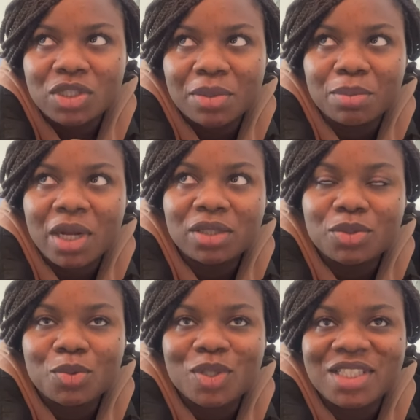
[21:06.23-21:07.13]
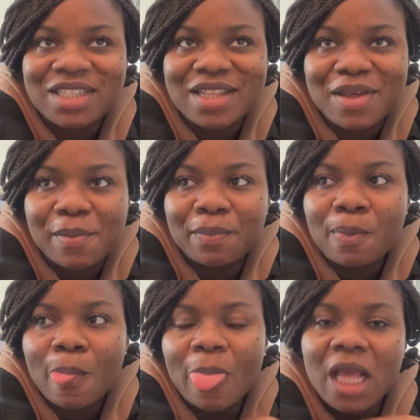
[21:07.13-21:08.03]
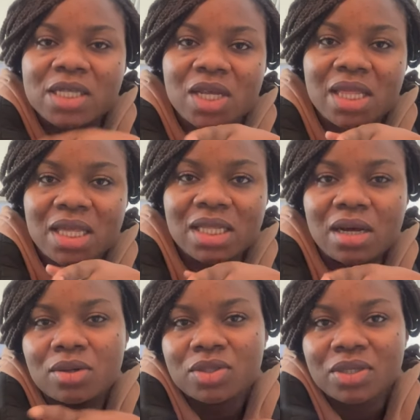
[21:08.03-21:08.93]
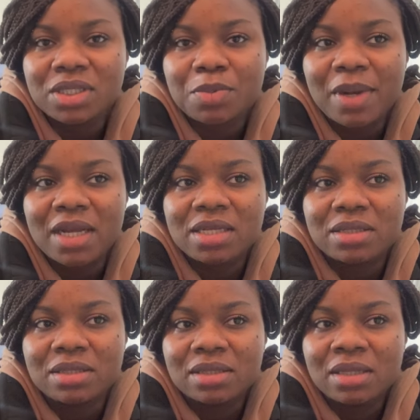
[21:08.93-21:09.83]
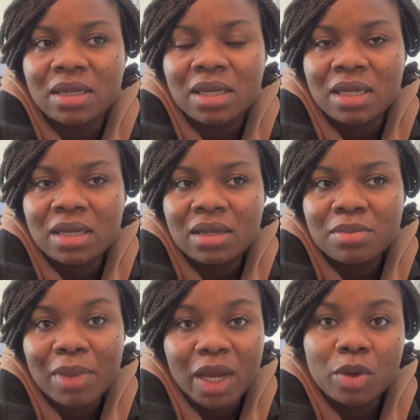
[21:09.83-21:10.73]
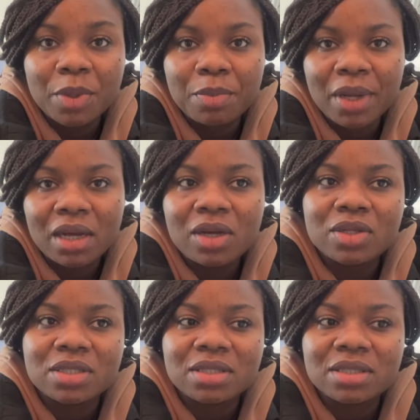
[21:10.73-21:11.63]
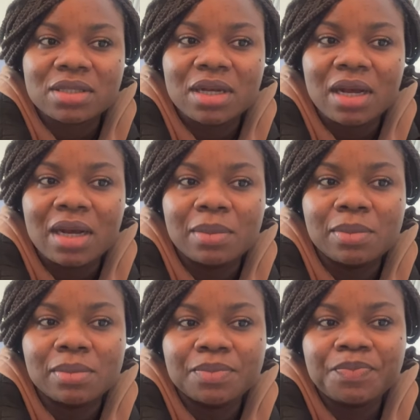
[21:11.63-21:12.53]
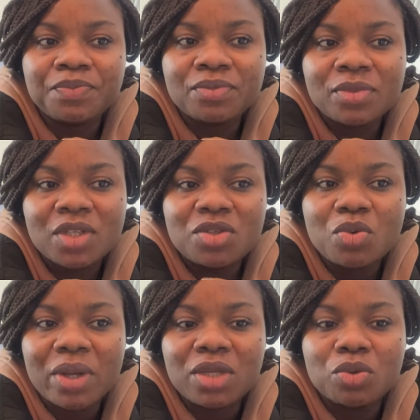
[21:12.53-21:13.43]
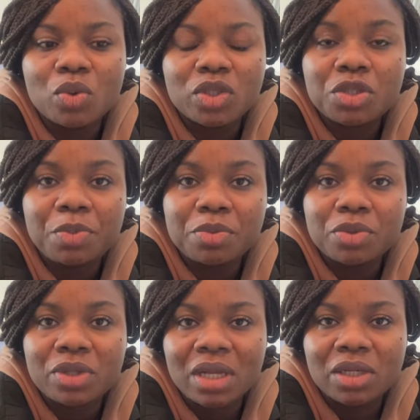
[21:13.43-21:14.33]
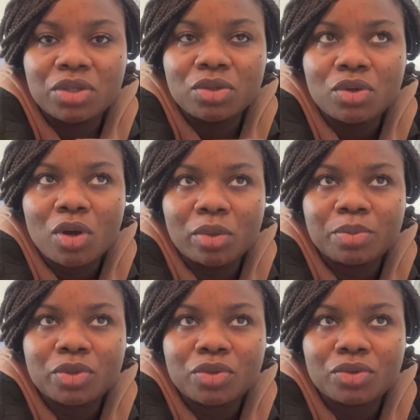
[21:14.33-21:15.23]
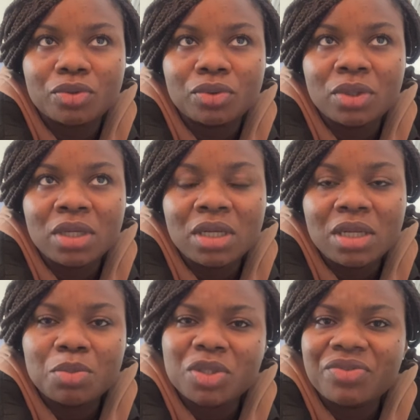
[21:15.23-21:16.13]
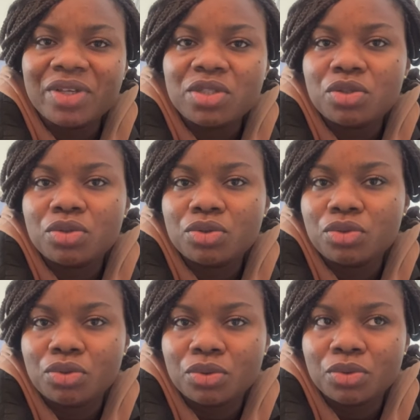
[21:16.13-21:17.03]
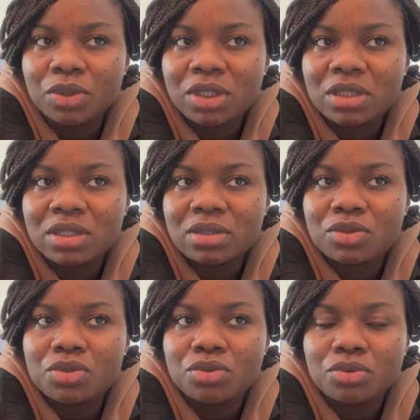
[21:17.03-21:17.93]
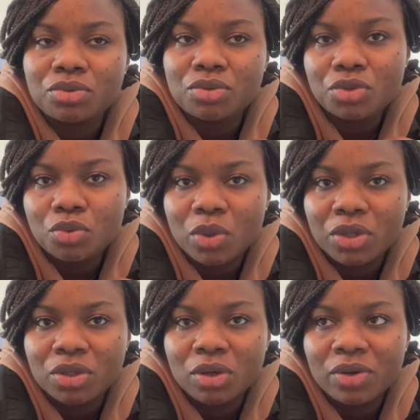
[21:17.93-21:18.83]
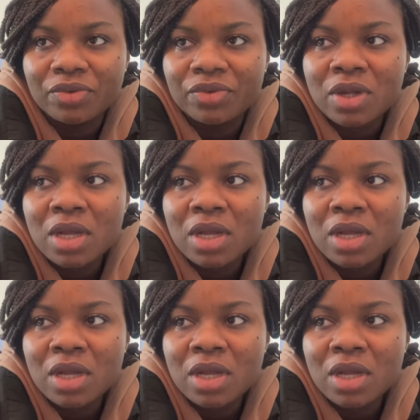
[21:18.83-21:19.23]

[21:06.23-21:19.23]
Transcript: I'm back to watching them. So I think that also inspired my coming back because, um, you know, when you watch people that you look up to, it motivates you to do it, to do what you love.